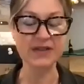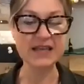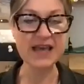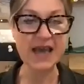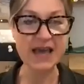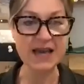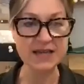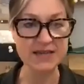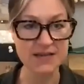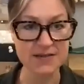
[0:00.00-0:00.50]

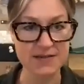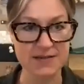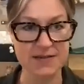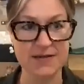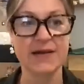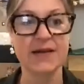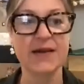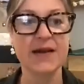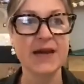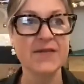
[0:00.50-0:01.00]
yes.
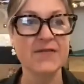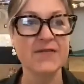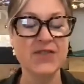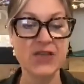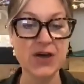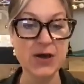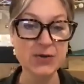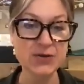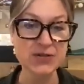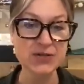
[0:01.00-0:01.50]
For
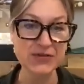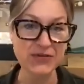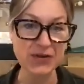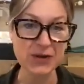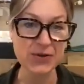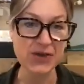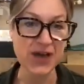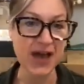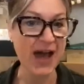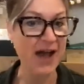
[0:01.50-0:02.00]
those of
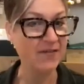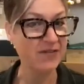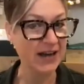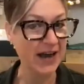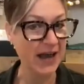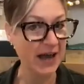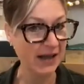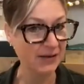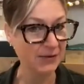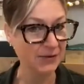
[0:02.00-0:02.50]
you that have an
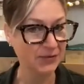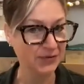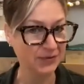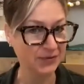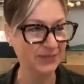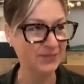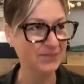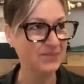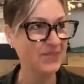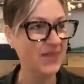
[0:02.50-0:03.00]
elf,
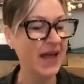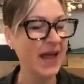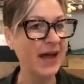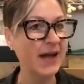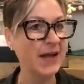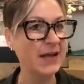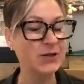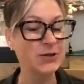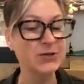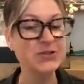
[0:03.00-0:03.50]

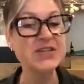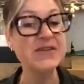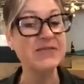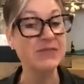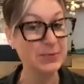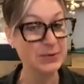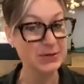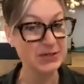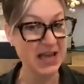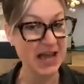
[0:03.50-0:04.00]
not
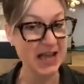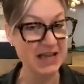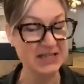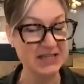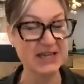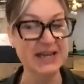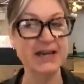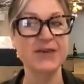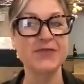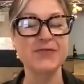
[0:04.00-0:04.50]
everybody has
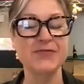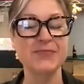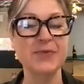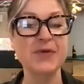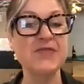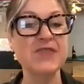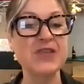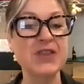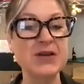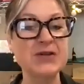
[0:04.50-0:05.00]
an elf,
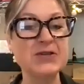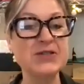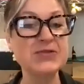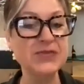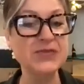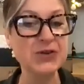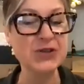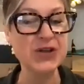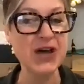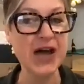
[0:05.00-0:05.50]
but for those of
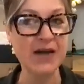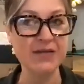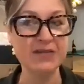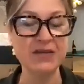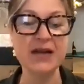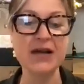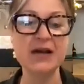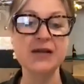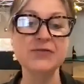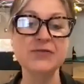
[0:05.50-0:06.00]
you that have
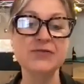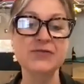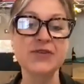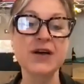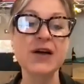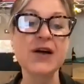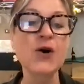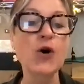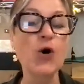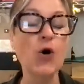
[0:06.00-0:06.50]
an elf
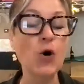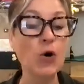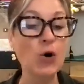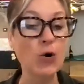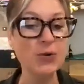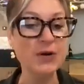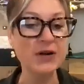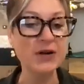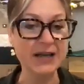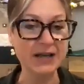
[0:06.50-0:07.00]

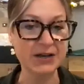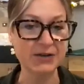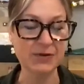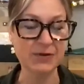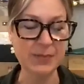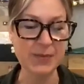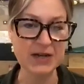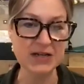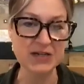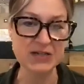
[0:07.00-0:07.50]
or would like a
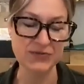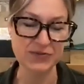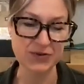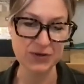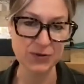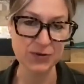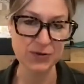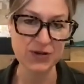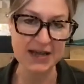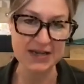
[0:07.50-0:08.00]
reminder for
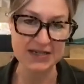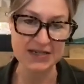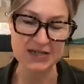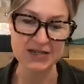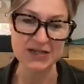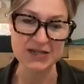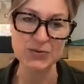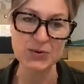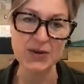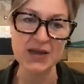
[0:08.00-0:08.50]
your
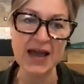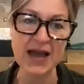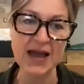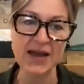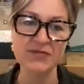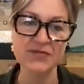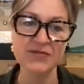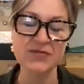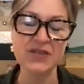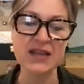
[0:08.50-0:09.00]
letters, we
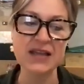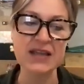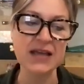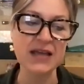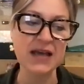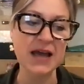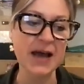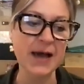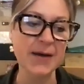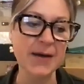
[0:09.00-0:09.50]
have
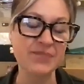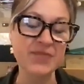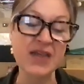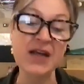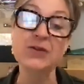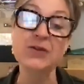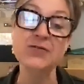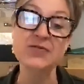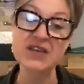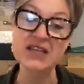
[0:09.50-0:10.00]
the
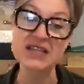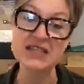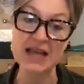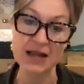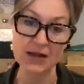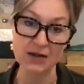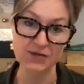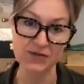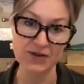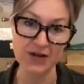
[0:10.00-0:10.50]
Elfie's
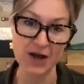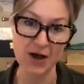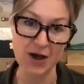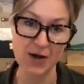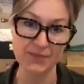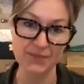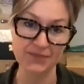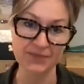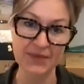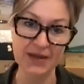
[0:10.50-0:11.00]
Elf
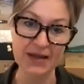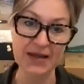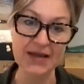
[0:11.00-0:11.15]
Alarm.